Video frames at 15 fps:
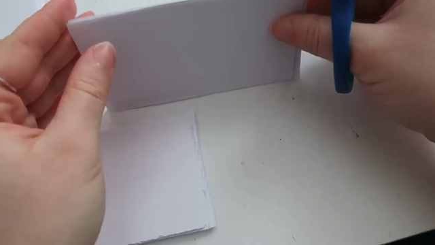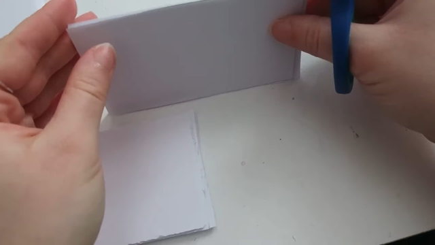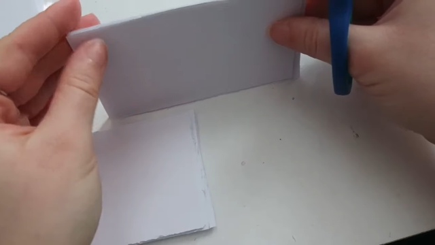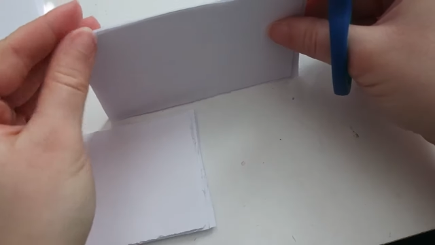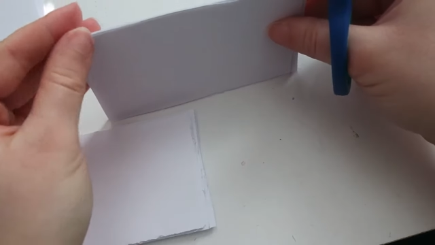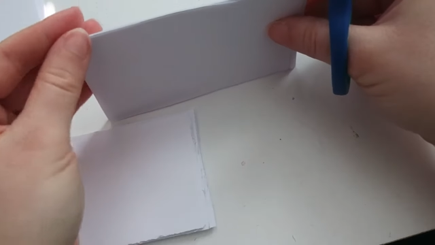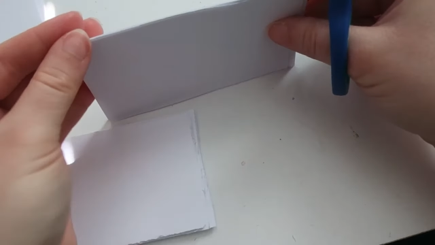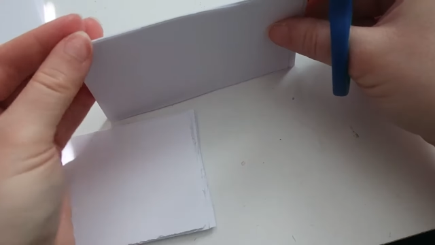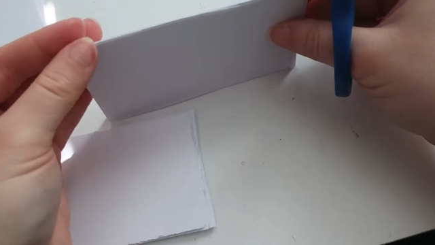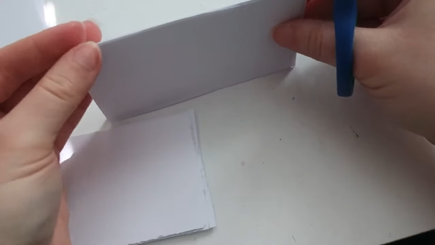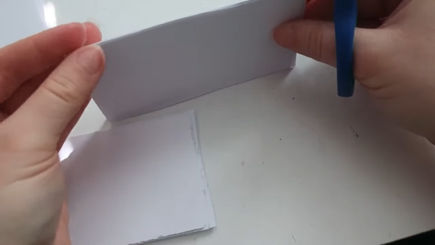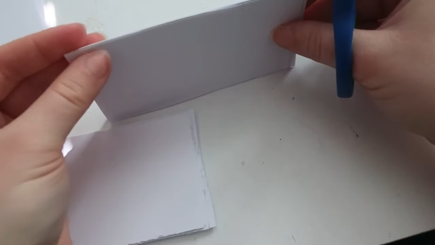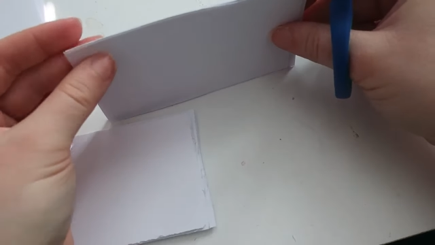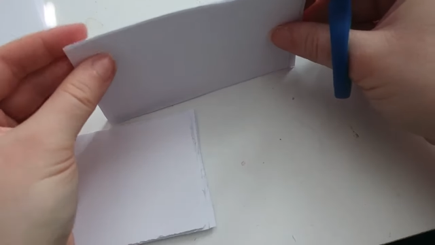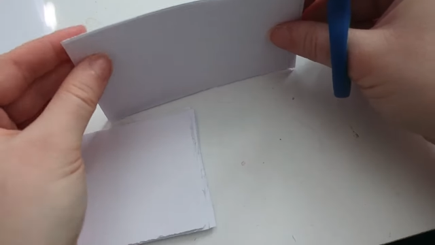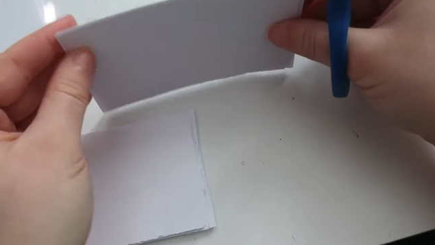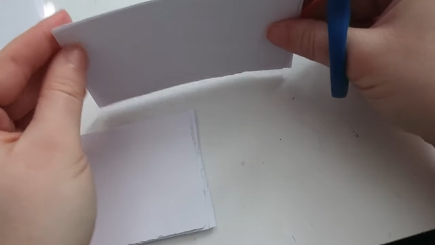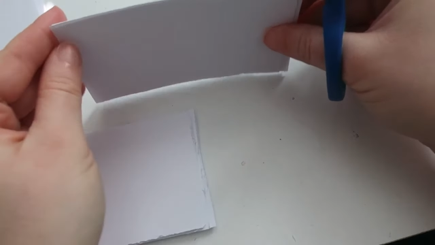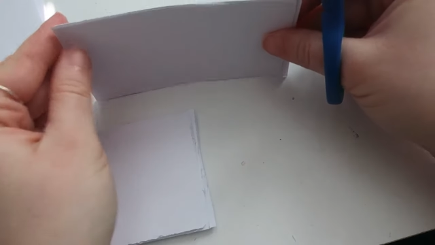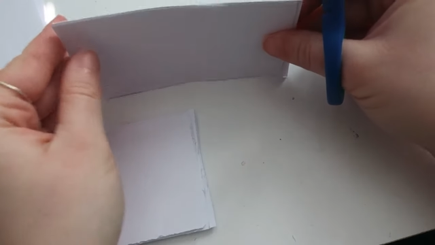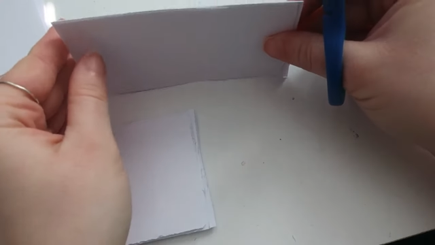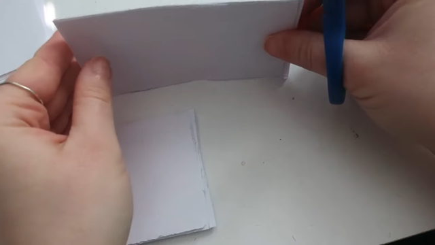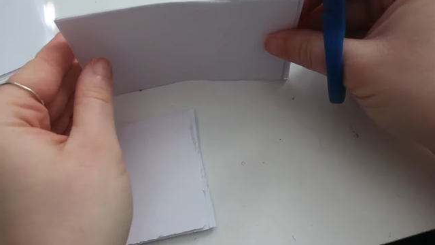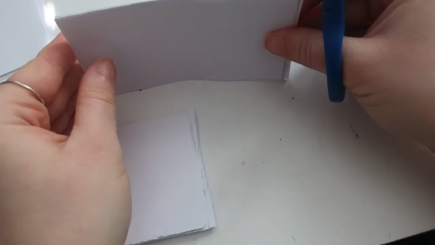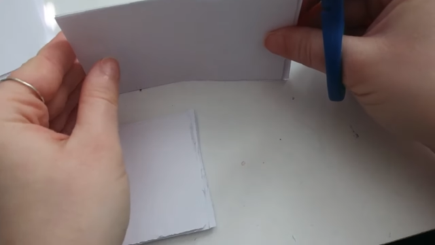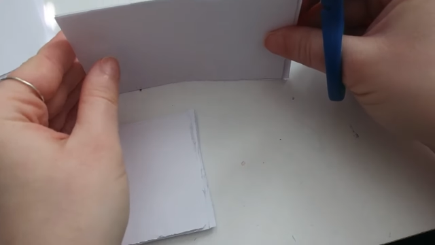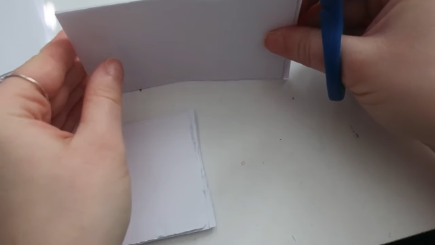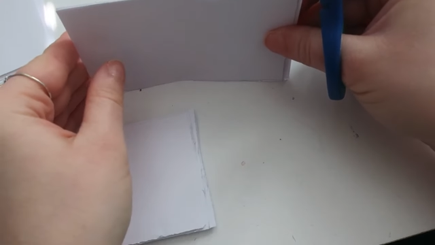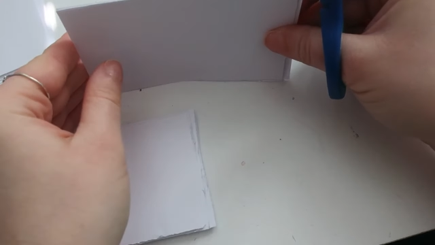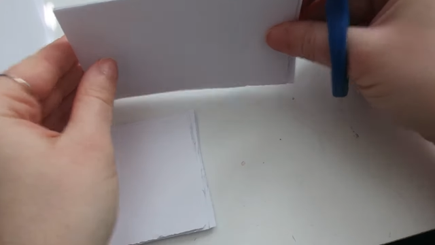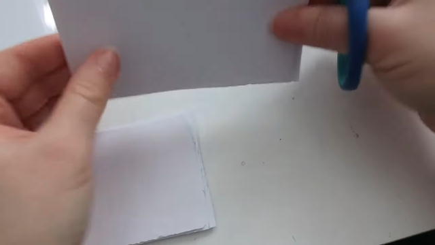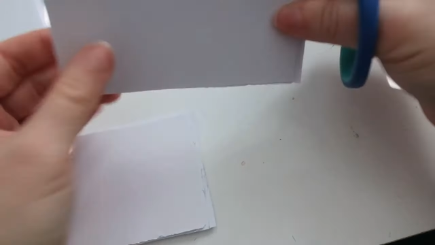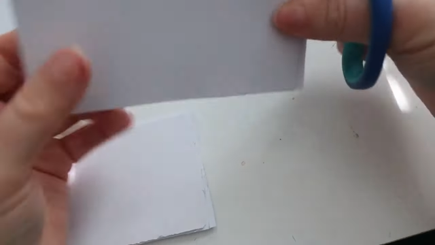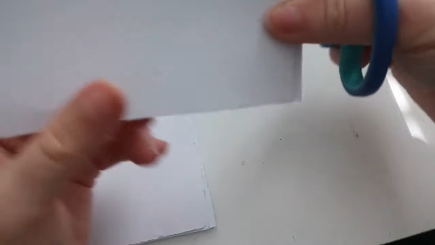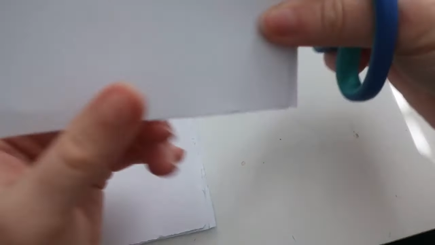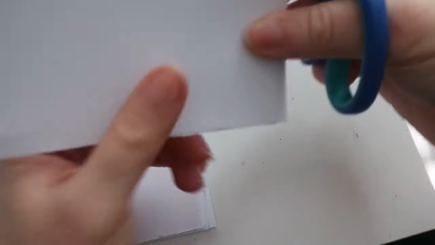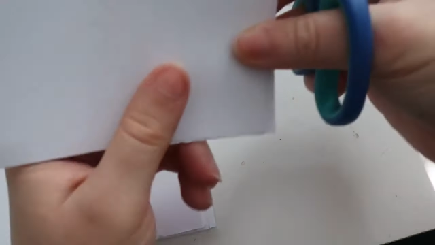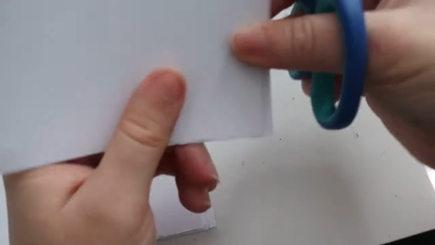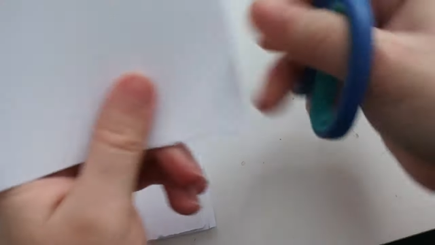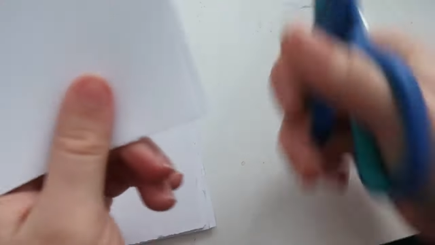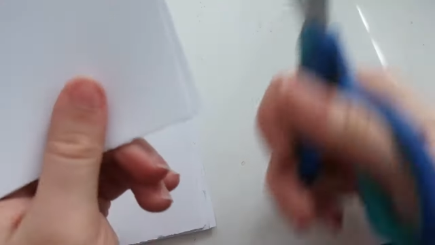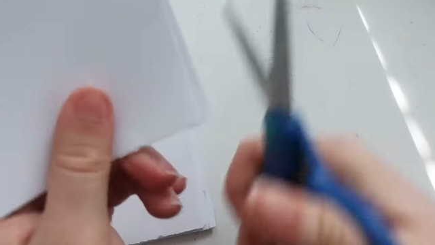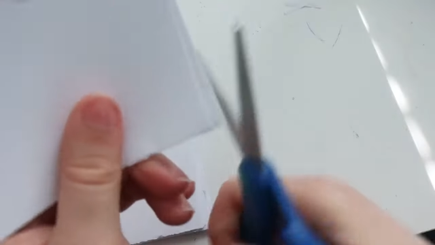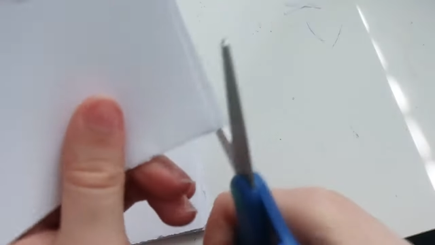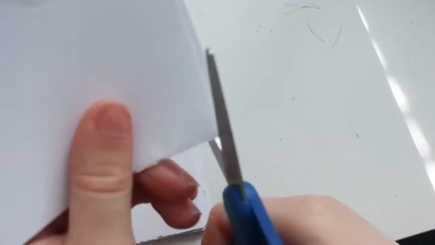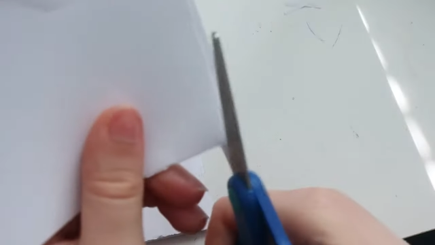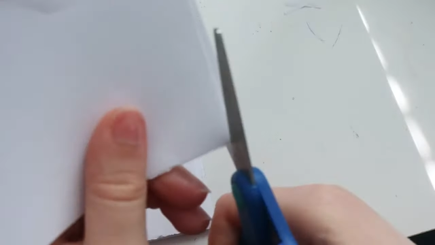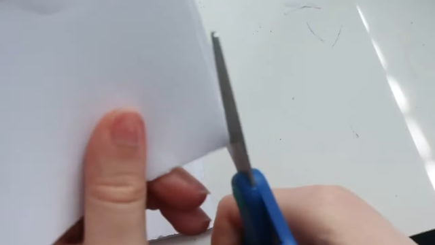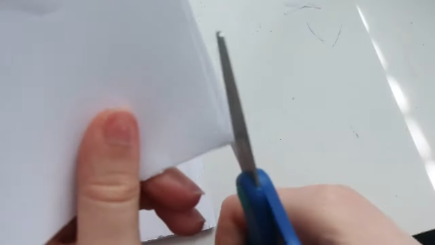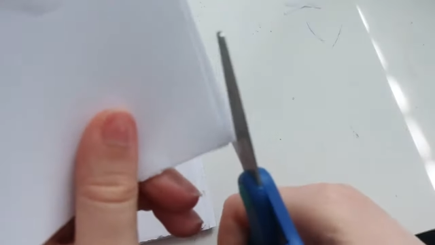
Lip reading: Nobody's mouth can be seen.